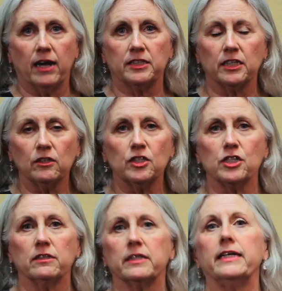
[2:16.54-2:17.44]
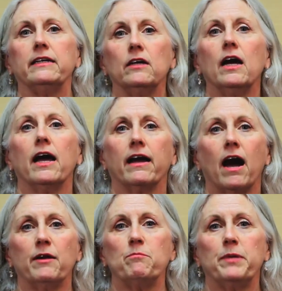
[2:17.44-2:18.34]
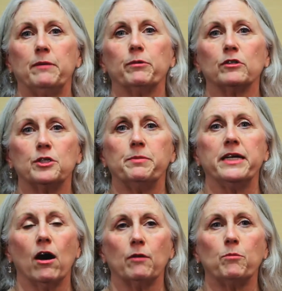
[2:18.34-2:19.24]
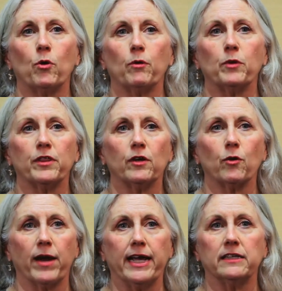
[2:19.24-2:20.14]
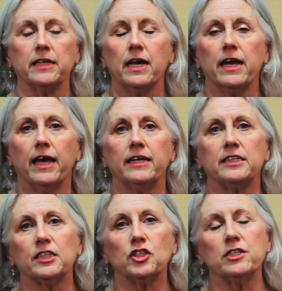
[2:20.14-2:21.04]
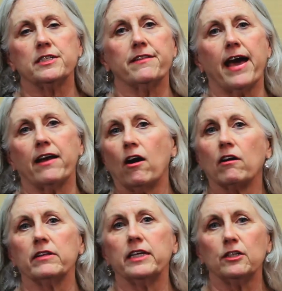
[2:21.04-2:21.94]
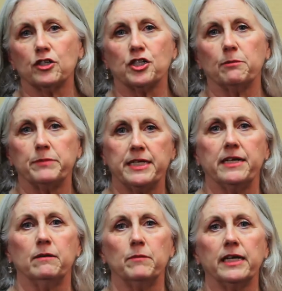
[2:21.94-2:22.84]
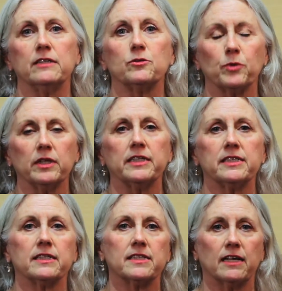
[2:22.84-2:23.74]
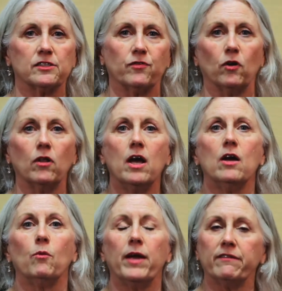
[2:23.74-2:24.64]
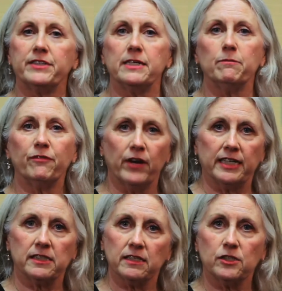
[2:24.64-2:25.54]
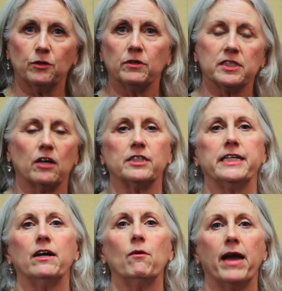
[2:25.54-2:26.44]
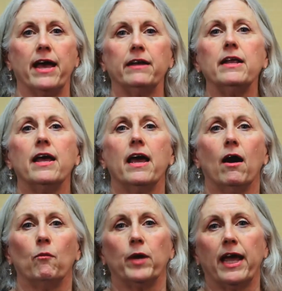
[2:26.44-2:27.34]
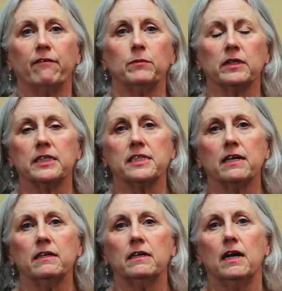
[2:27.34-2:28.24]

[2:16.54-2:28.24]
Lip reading: diligently gotten people to be on board with the grant. In addition to that, our leadership team is really successful. We have Tim Francis, who is our DON. We have Melissa